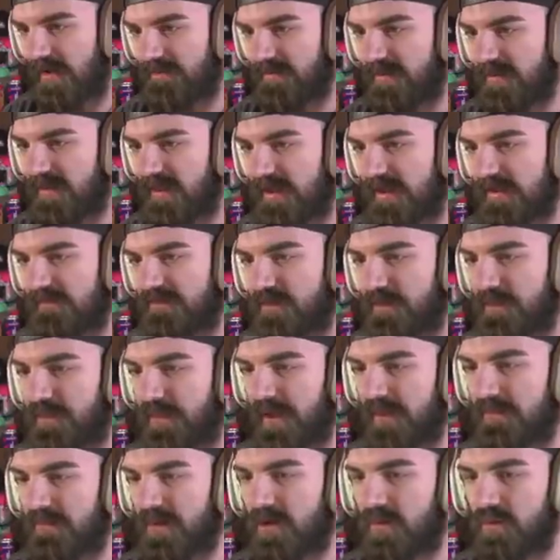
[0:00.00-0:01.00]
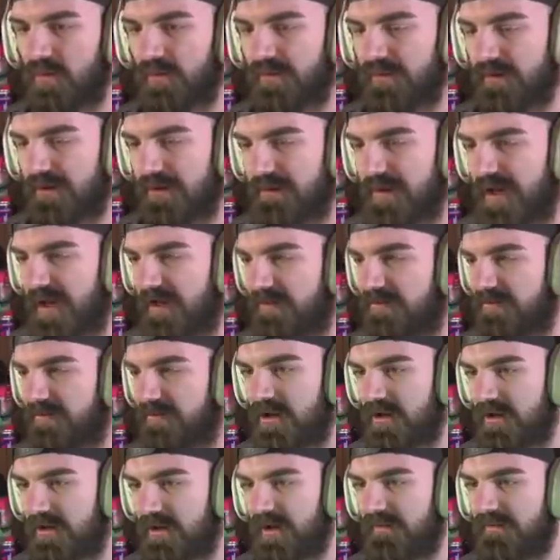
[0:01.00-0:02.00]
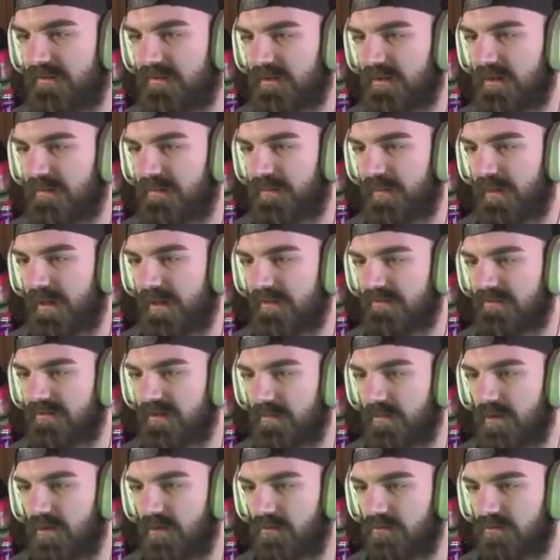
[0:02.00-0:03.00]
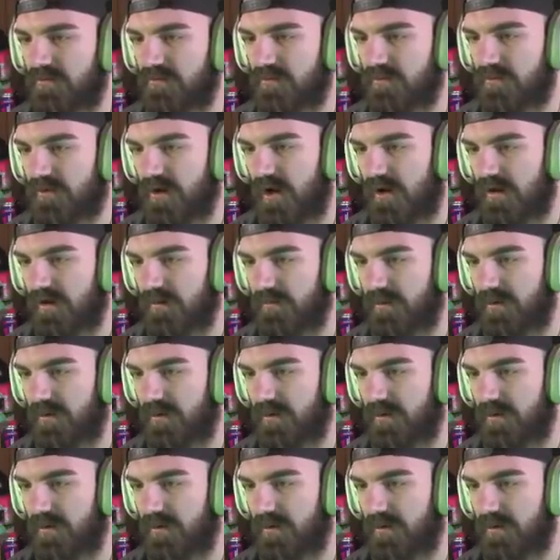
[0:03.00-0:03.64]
feel like if you played Modern Warfare Remastered, you definitely played some old school Call of